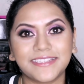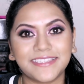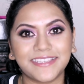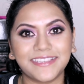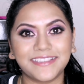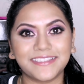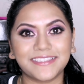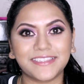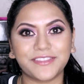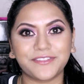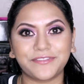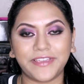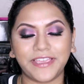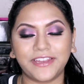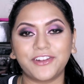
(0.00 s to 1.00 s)
this is the
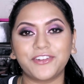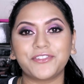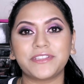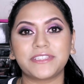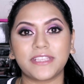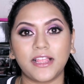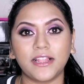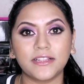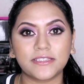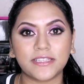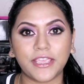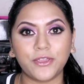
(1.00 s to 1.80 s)
final result.